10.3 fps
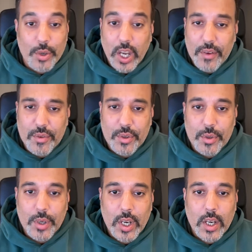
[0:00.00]
have
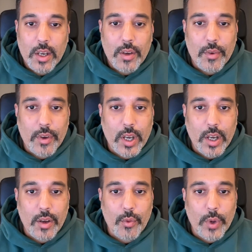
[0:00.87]
to
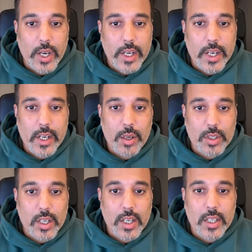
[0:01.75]
validate,
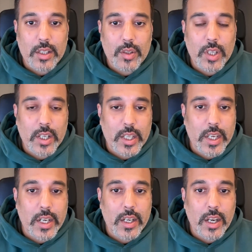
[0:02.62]
authorize,
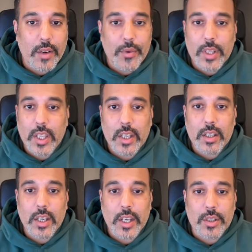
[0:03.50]
authenticate
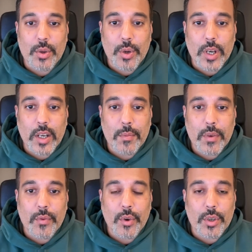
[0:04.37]
everything at your end
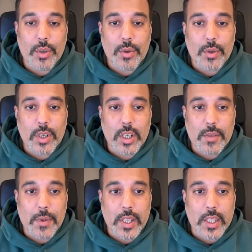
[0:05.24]
before you
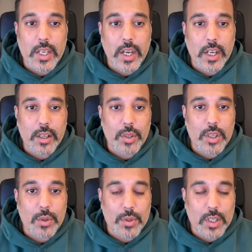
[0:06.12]
display the data to the
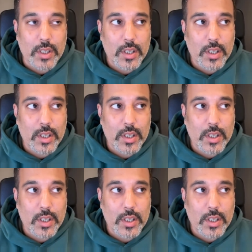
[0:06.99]
user.